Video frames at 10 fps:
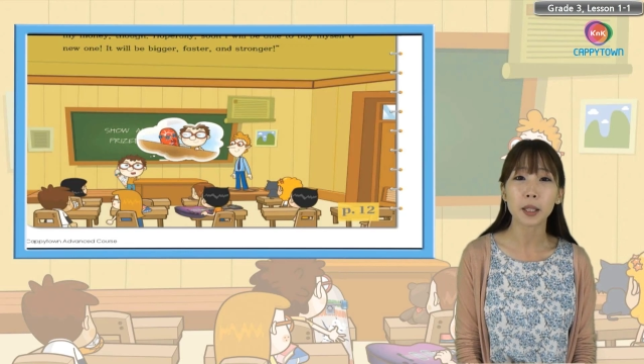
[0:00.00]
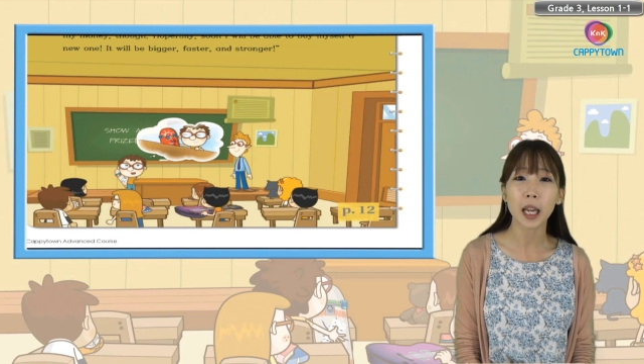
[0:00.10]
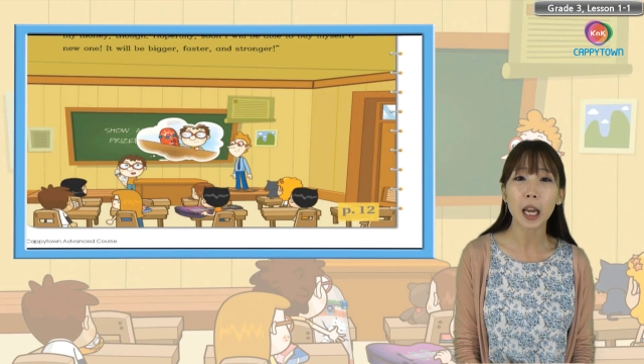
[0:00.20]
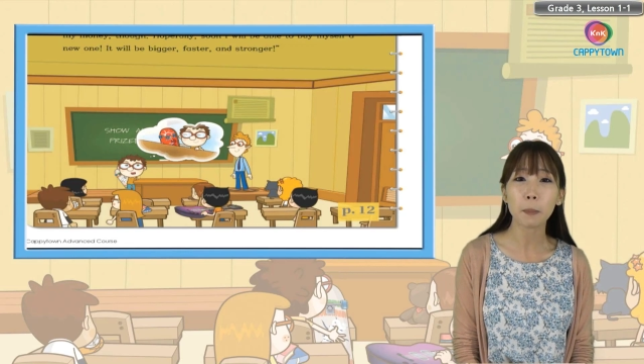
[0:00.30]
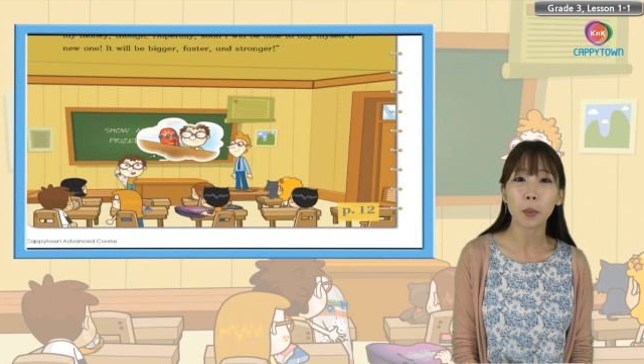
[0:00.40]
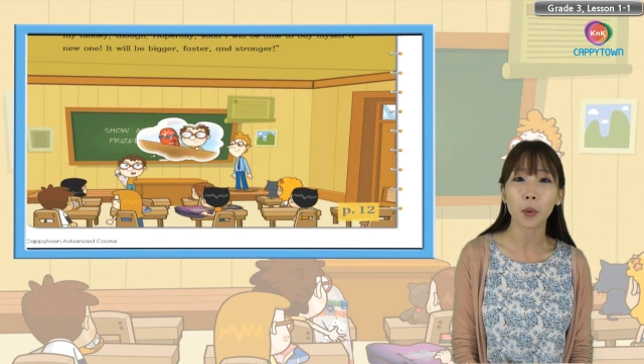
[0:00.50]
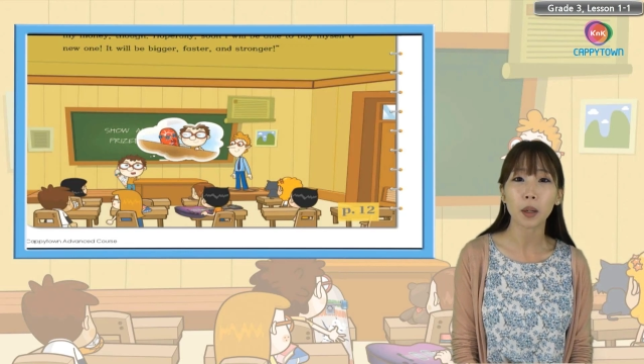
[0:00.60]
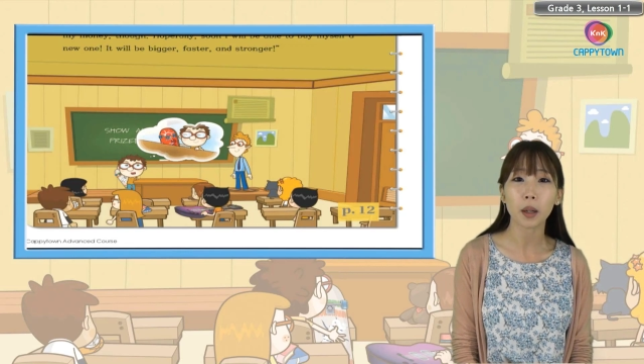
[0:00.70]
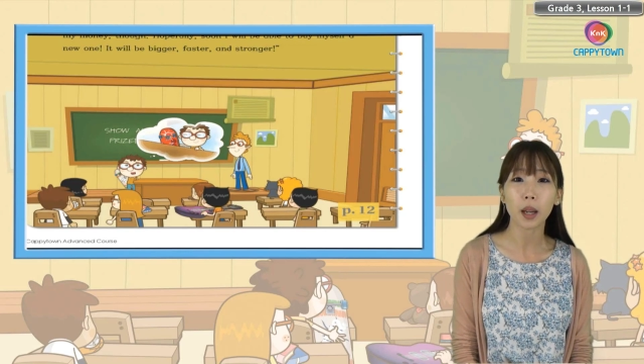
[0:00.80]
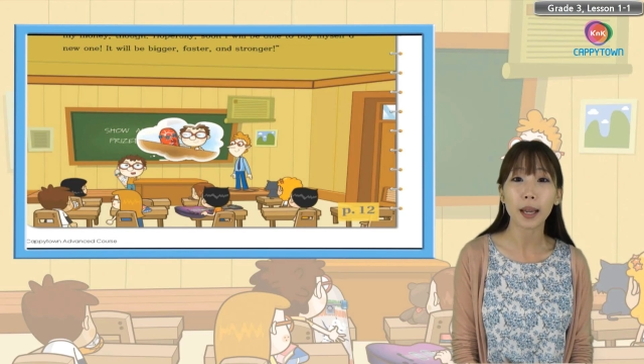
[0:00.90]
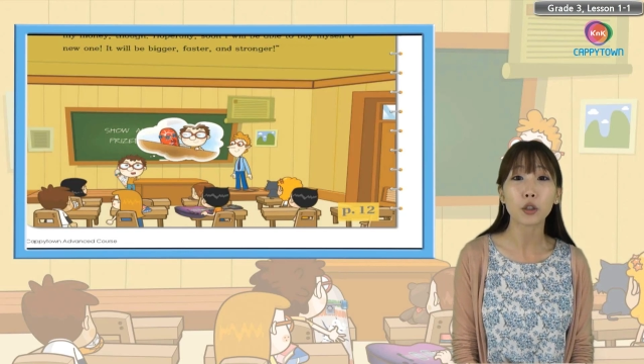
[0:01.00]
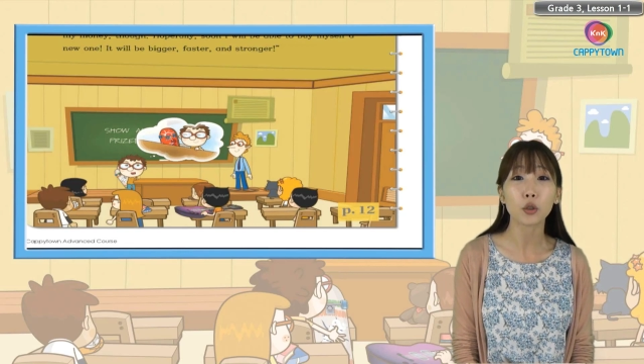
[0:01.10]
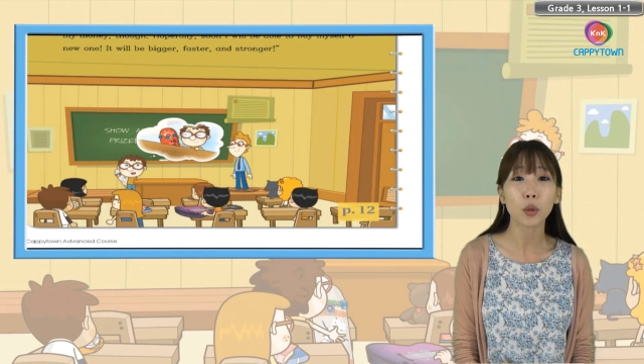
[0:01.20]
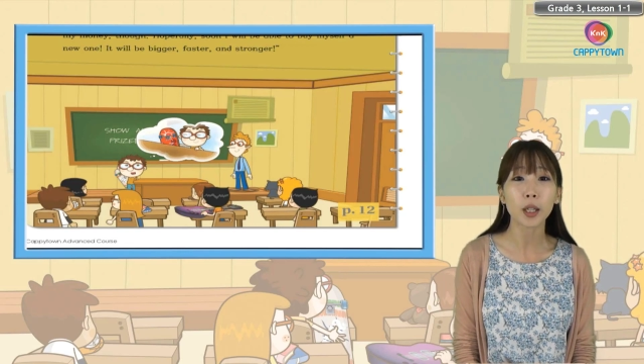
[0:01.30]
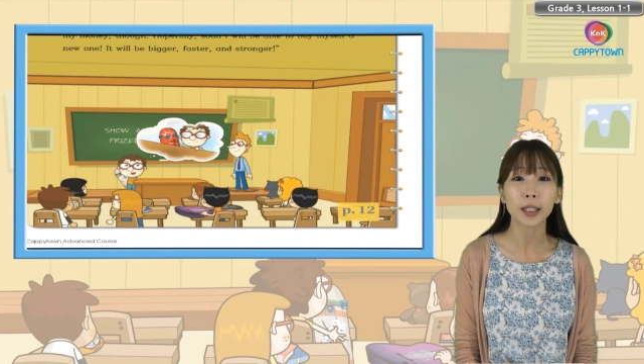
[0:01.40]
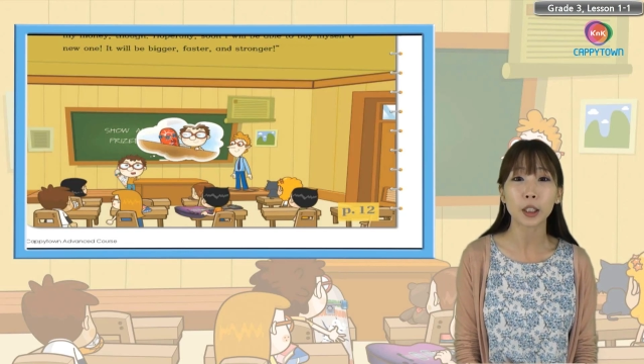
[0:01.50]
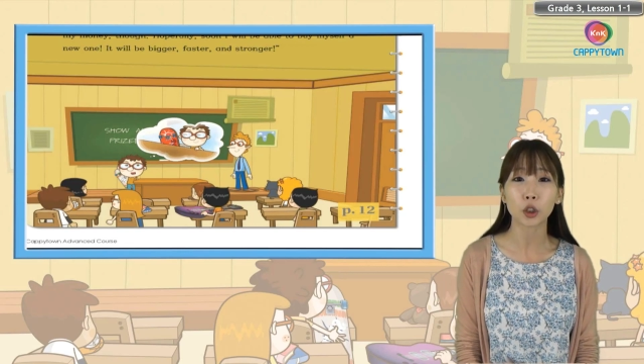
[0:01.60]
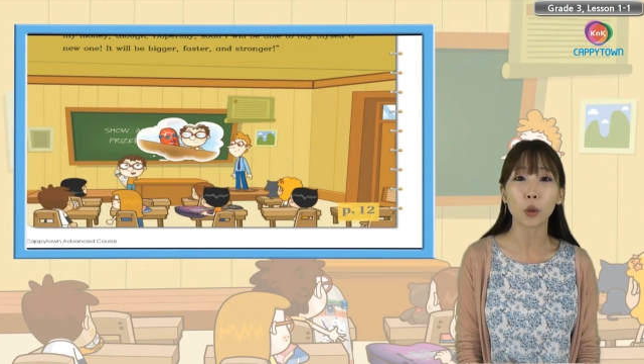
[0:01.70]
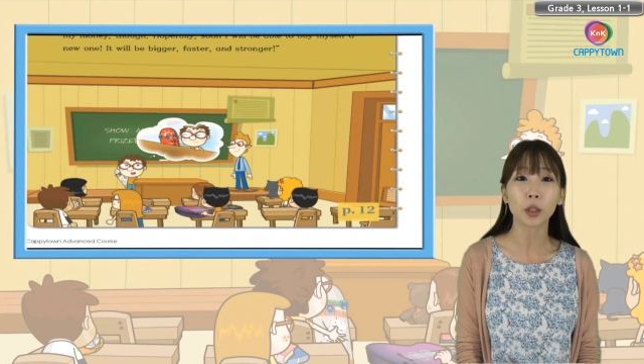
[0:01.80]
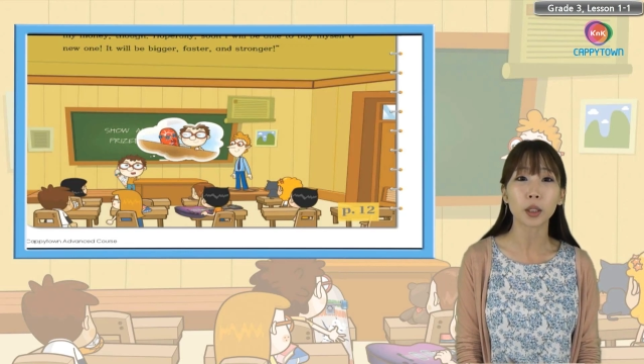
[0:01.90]
skateboard and shrugs his
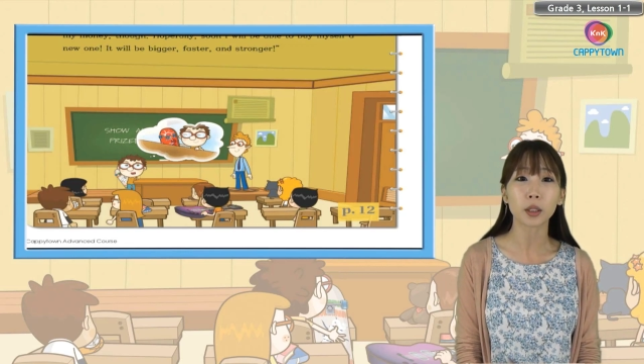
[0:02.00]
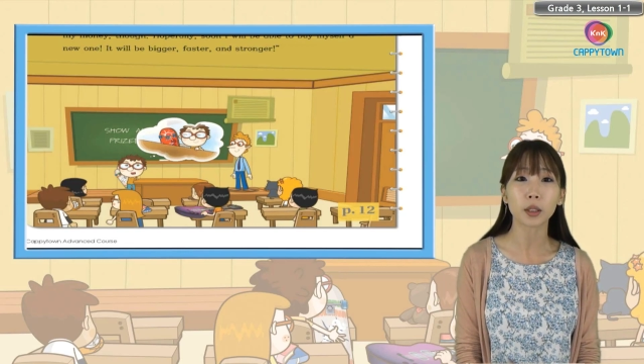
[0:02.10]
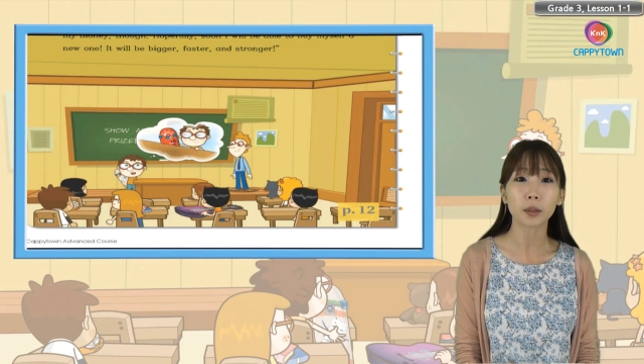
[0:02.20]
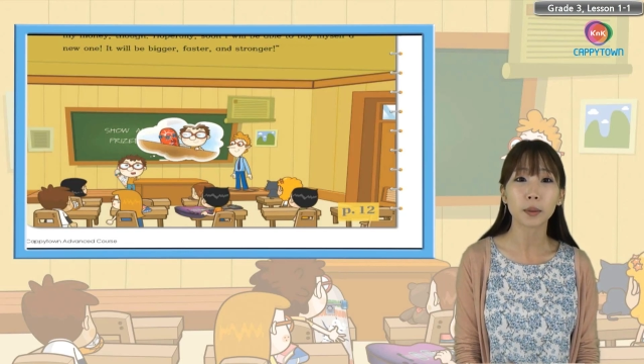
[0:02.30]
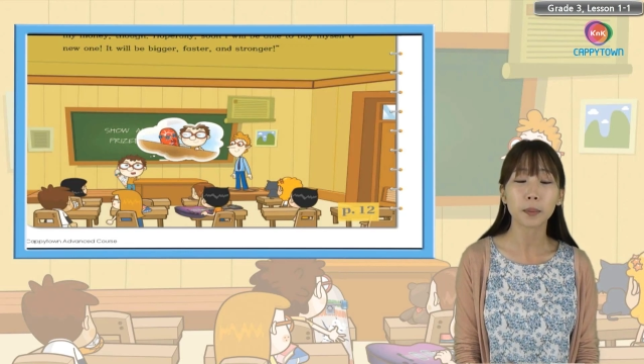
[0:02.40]
shoulders.